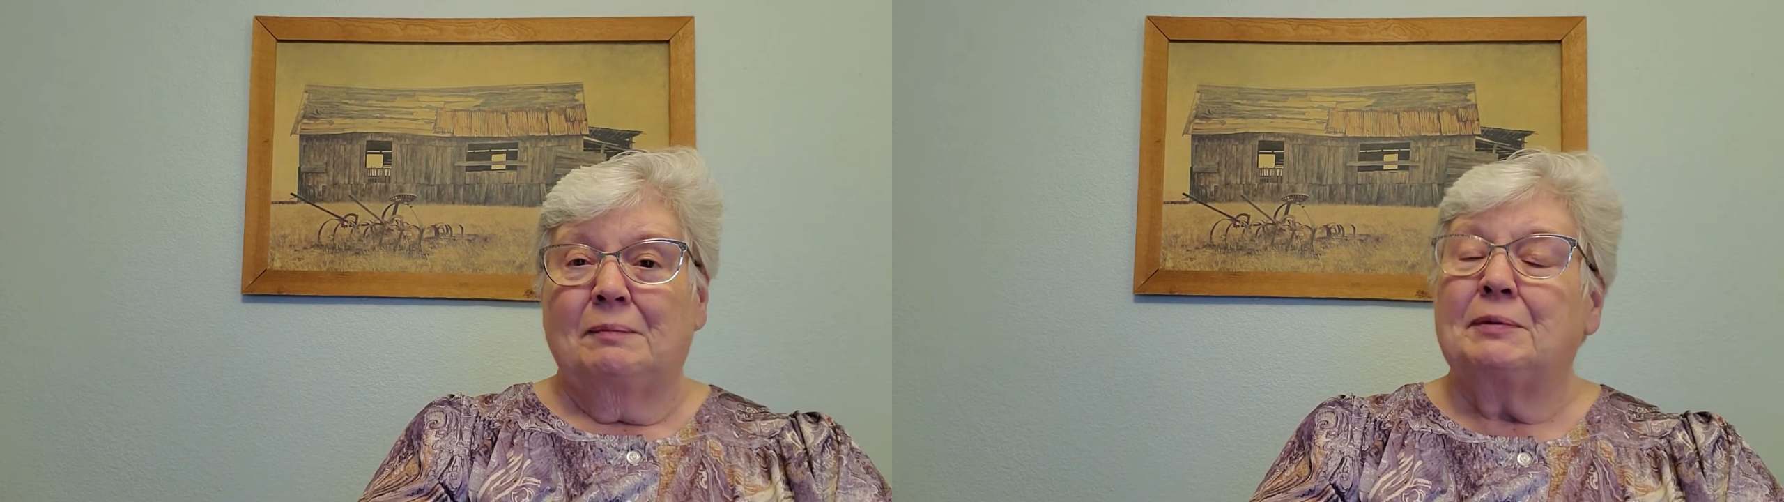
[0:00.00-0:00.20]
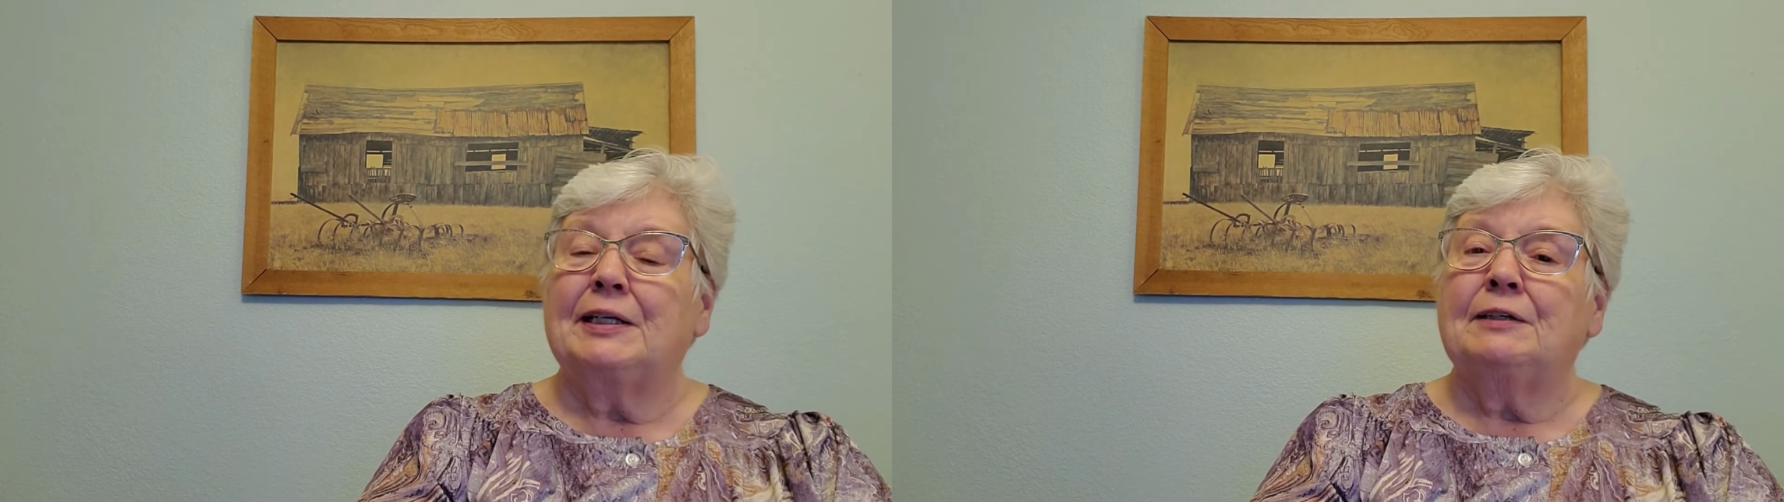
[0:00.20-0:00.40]

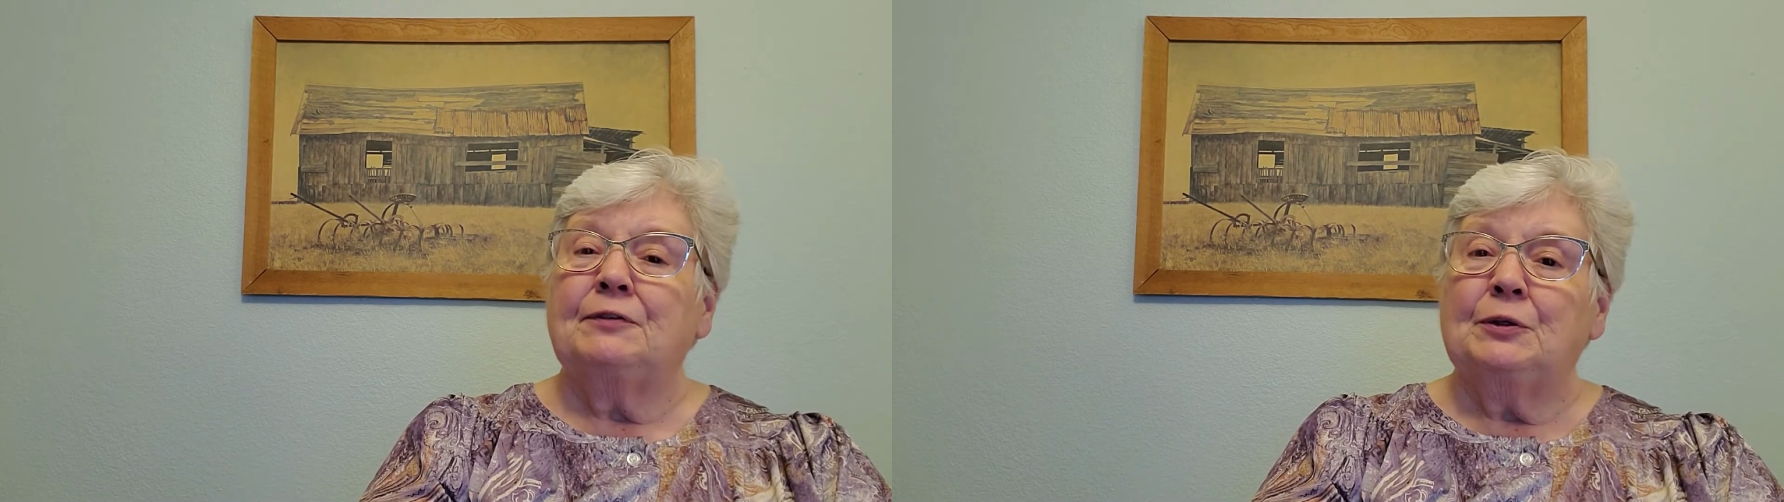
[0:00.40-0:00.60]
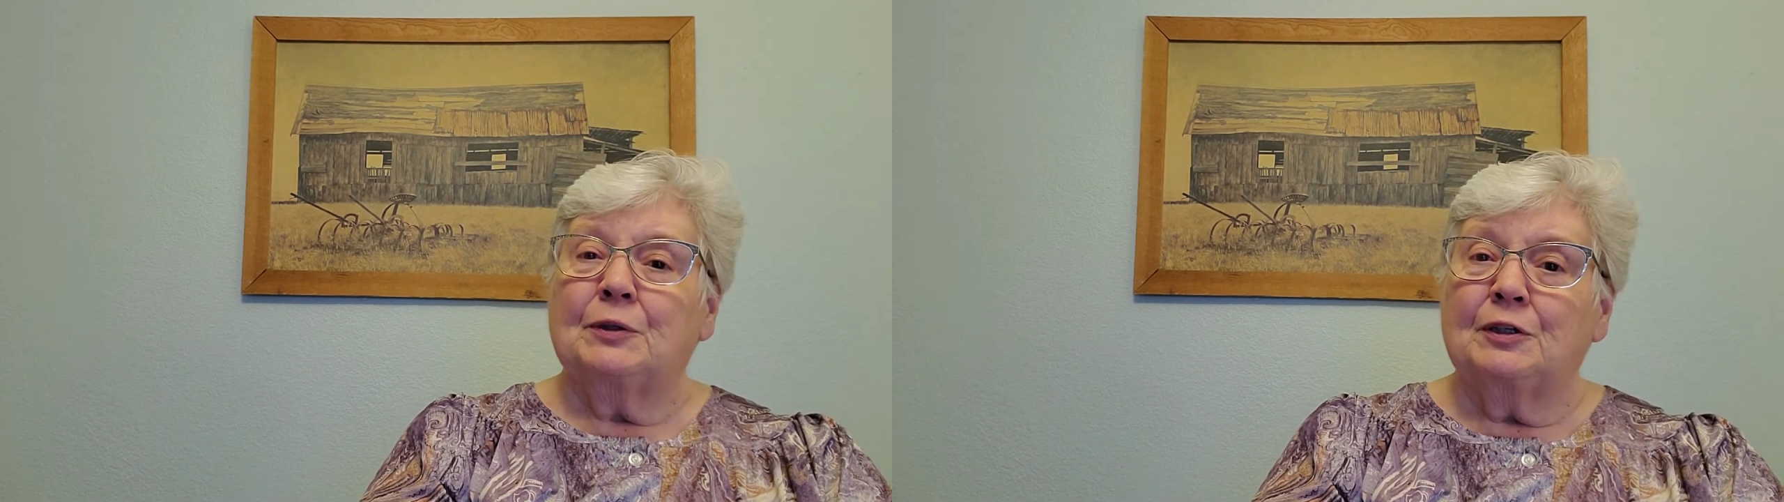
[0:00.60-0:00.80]
But
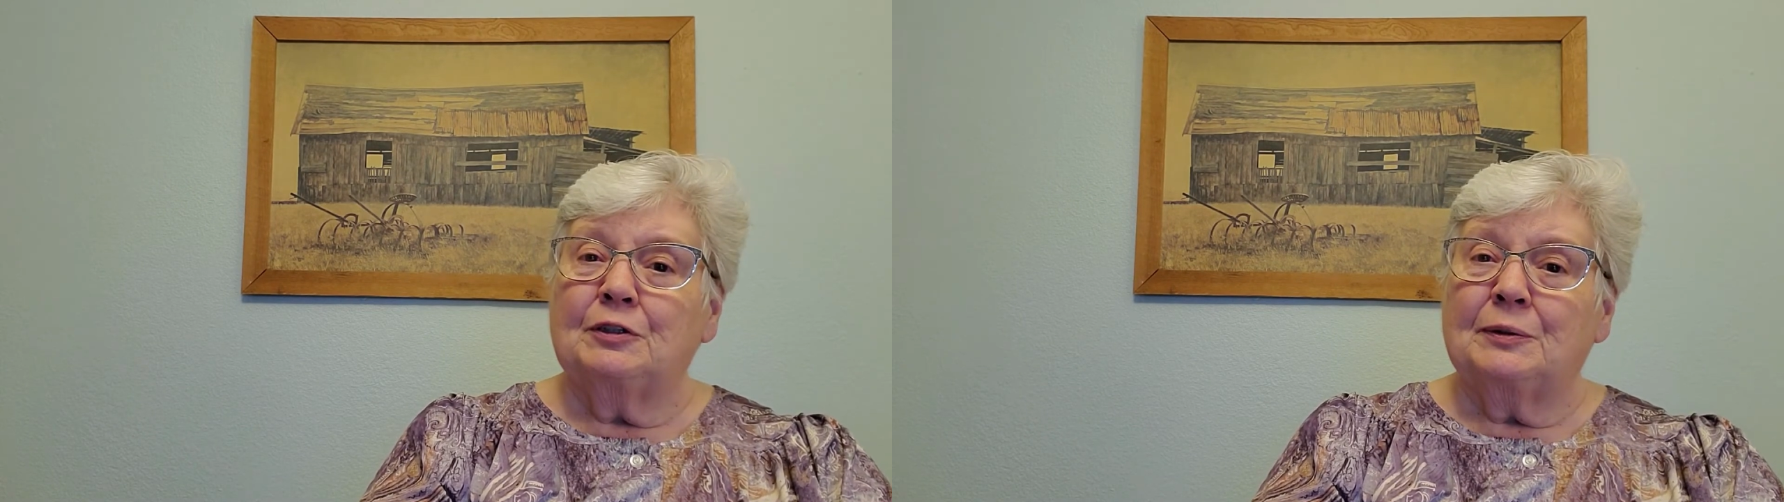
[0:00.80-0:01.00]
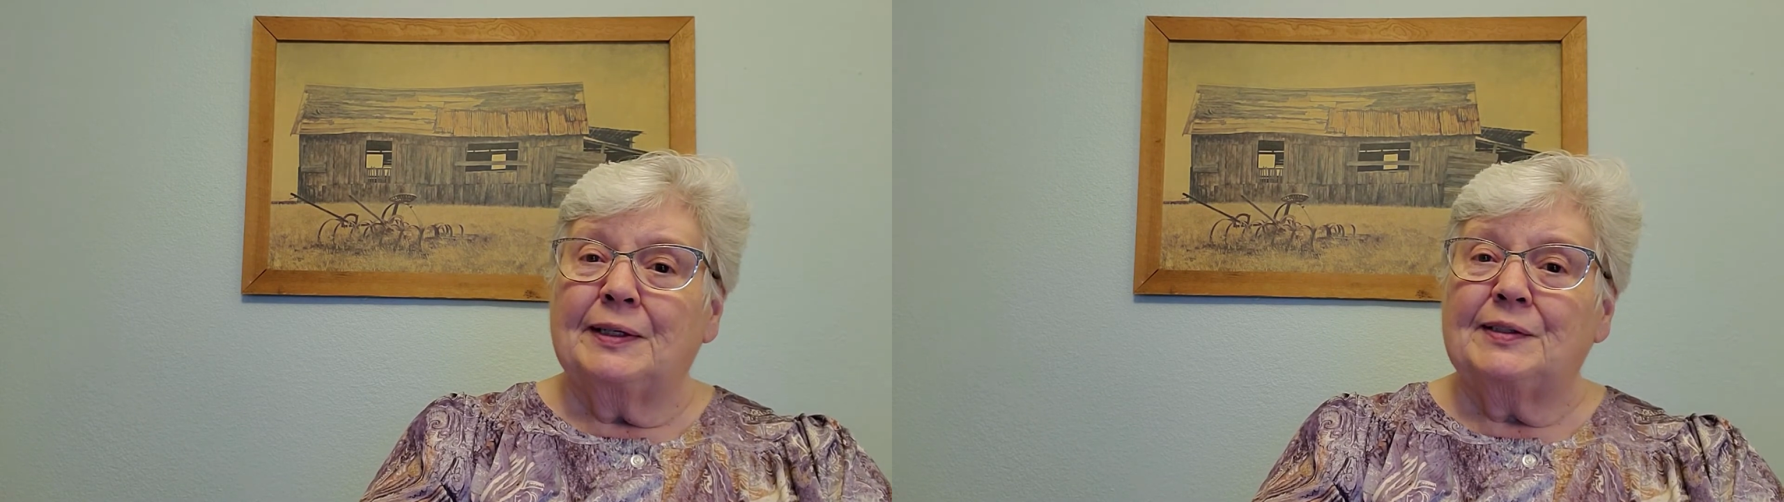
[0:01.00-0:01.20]
if you are
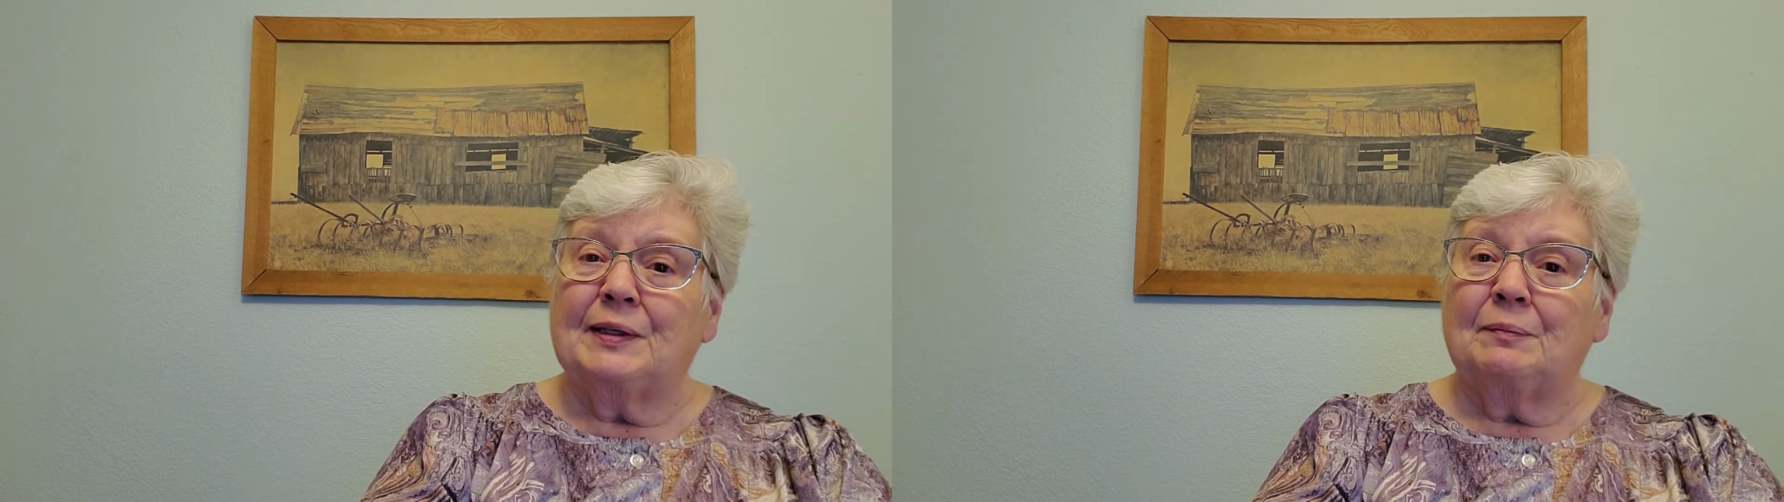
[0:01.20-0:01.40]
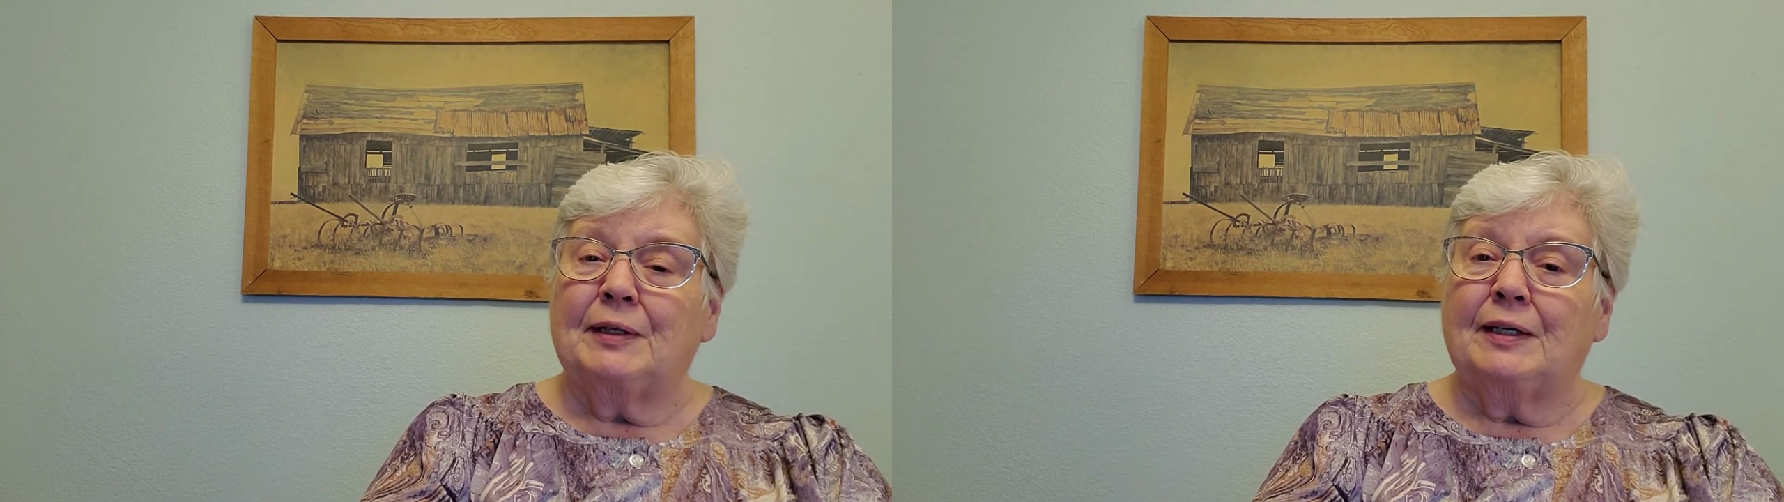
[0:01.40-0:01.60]
doing
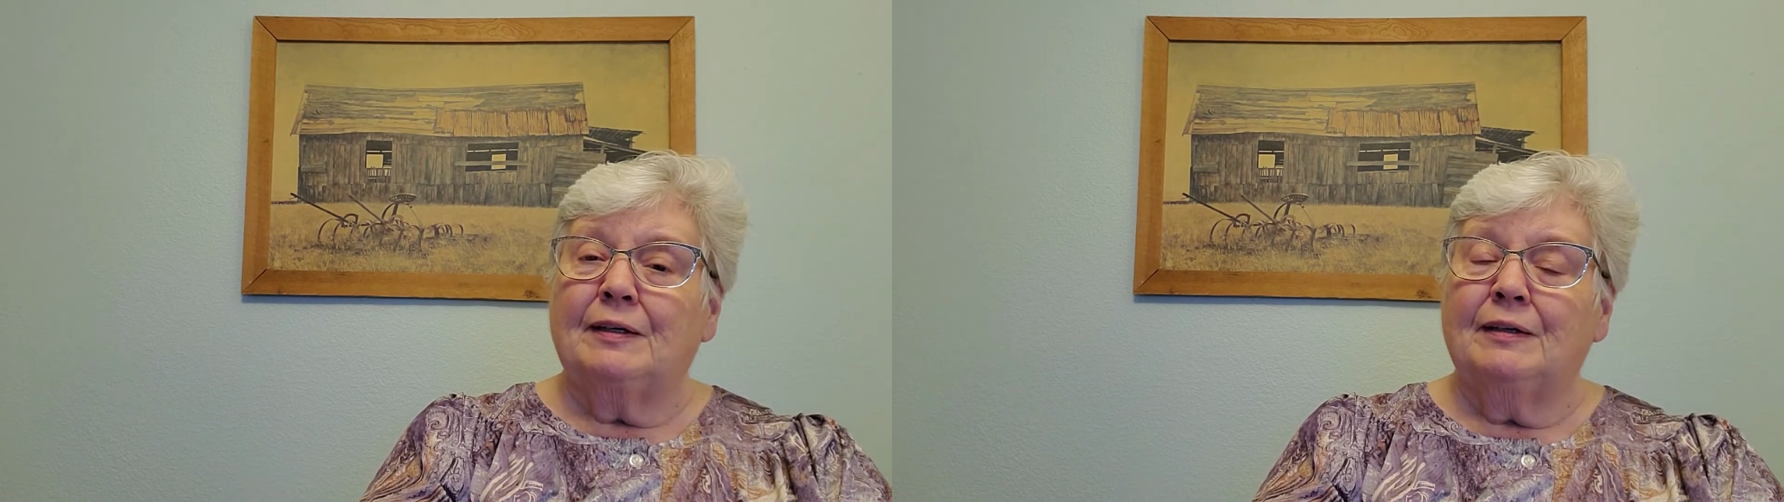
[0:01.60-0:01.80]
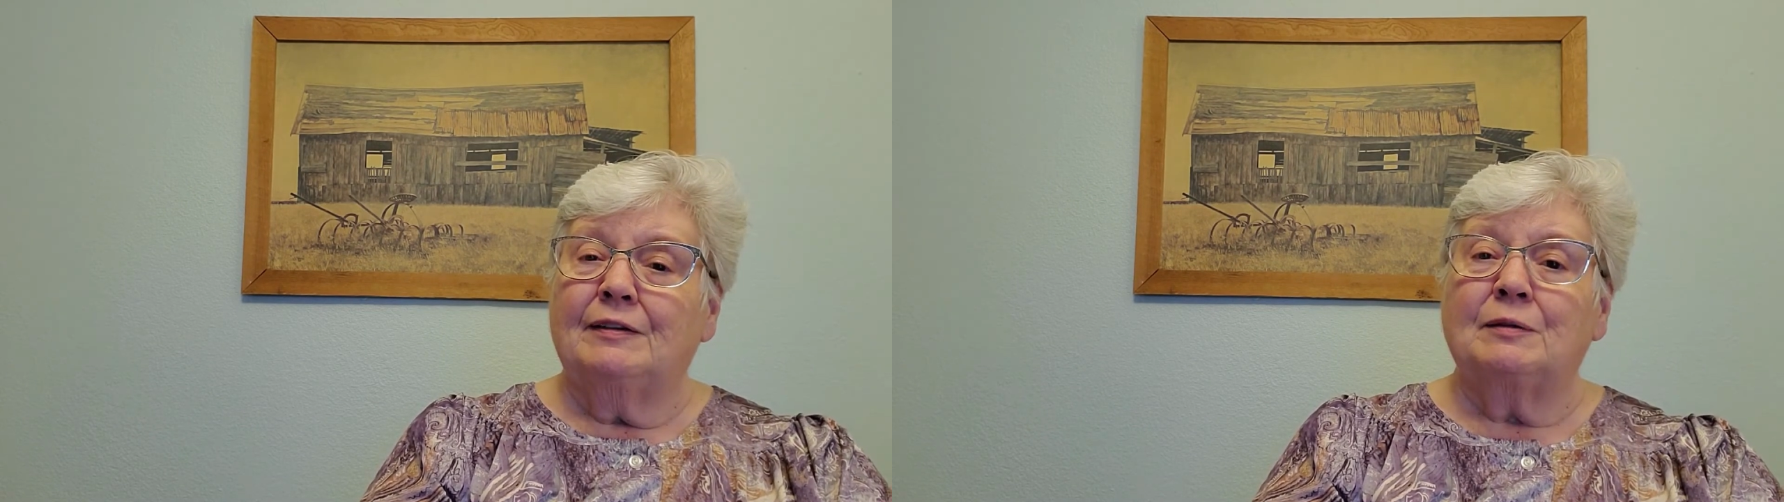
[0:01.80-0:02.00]
something,